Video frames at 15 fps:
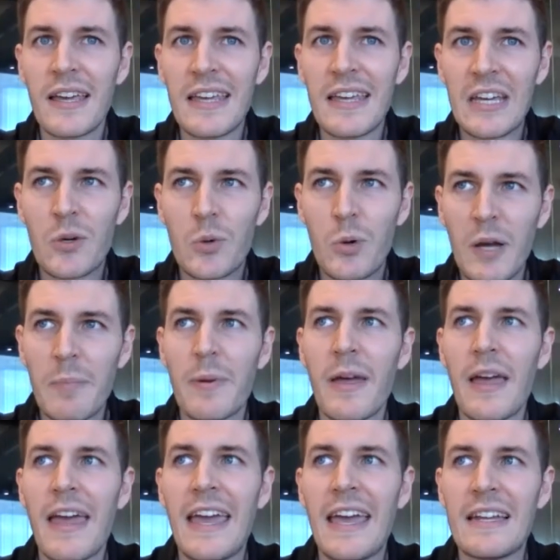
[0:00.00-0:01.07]

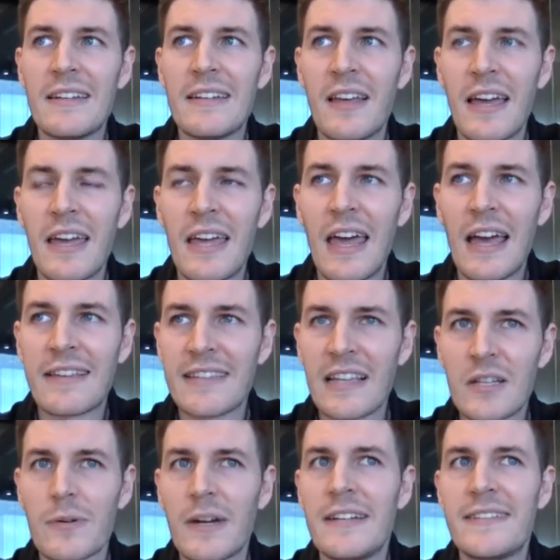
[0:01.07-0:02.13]
equip and
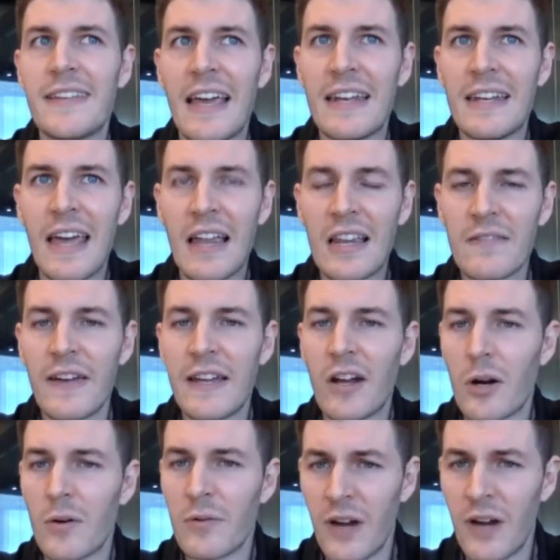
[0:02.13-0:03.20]
accelerate and elevate
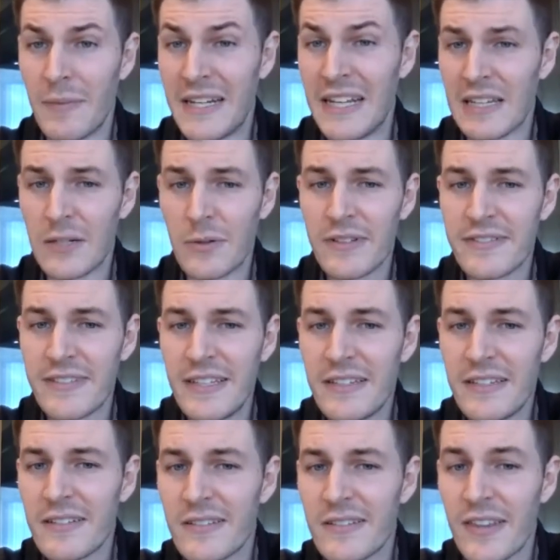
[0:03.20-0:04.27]
our media literacy
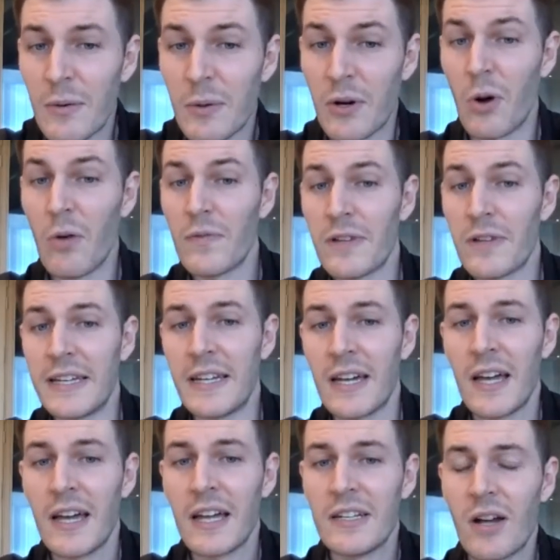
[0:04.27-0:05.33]
so that we're hopefully
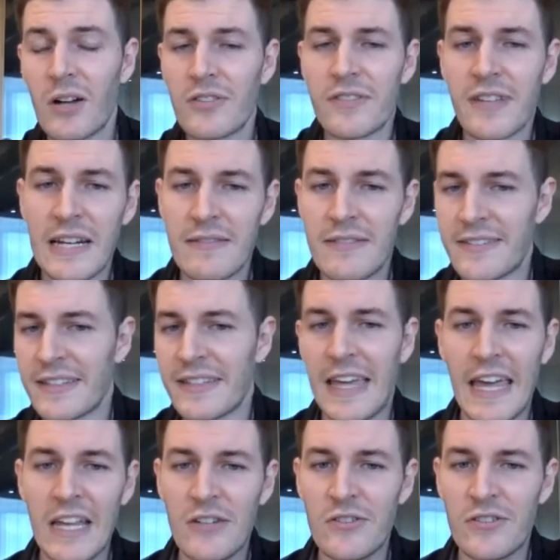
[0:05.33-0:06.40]
not just kind of
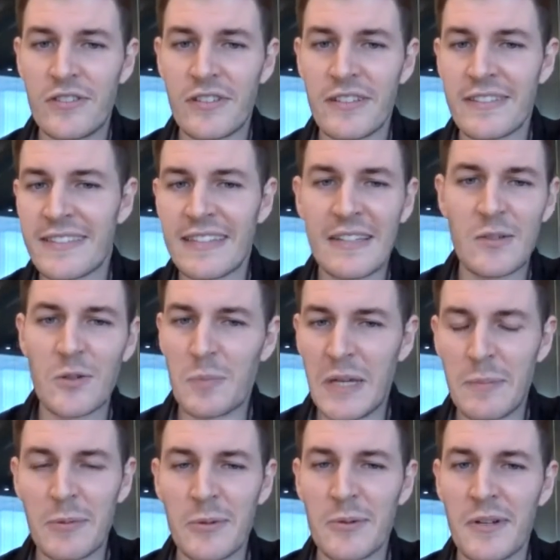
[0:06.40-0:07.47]
disengaged, cynical
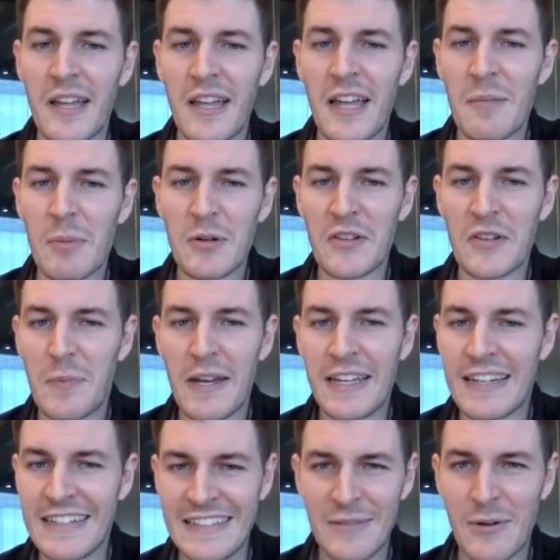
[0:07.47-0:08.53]
people participating
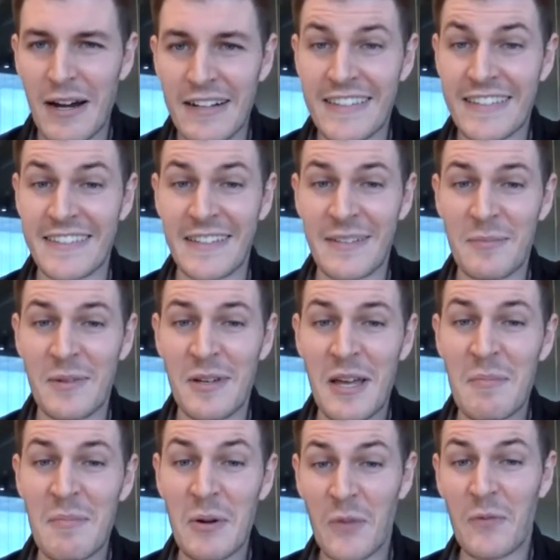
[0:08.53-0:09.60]
in the democratic system,
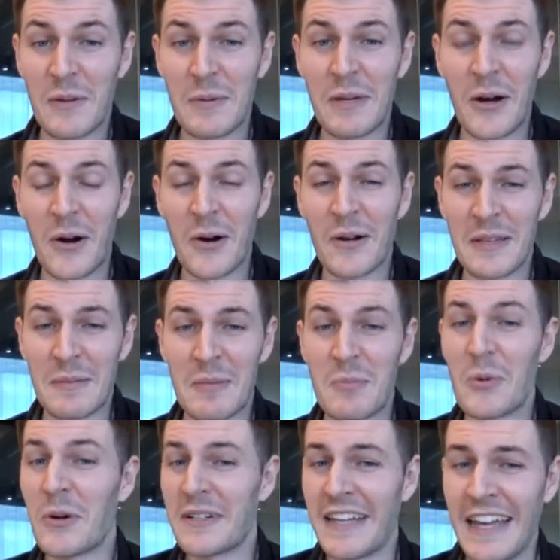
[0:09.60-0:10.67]
but hopefully we are a little bit
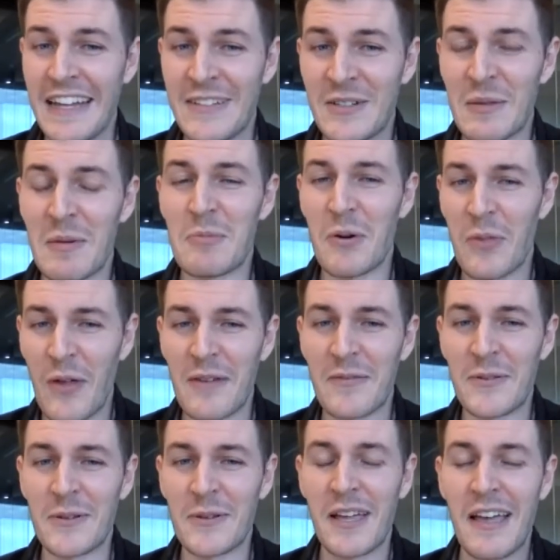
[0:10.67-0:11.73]
more engaged, a little bit more
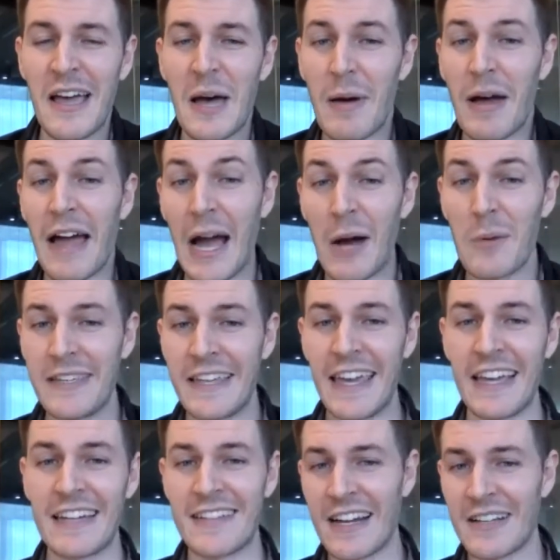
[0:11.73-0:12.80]
thoughtful about how we
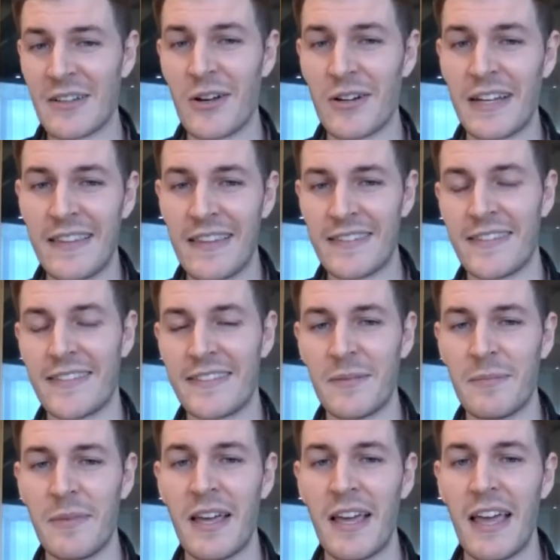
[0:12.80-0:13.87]
can dialogue in the
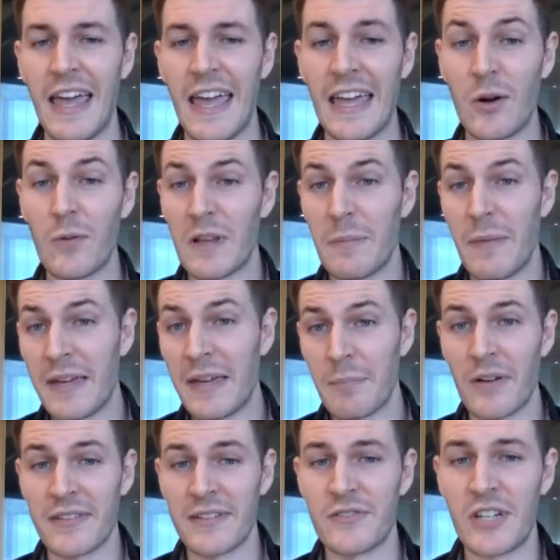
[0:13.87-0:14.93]
system and hopefully make a
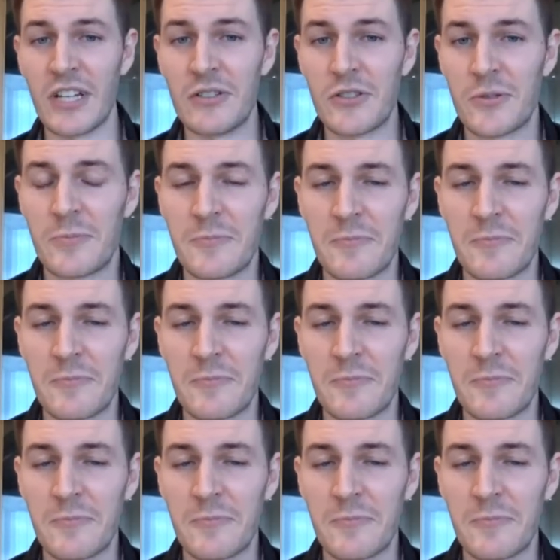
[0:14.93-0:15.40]
positive change.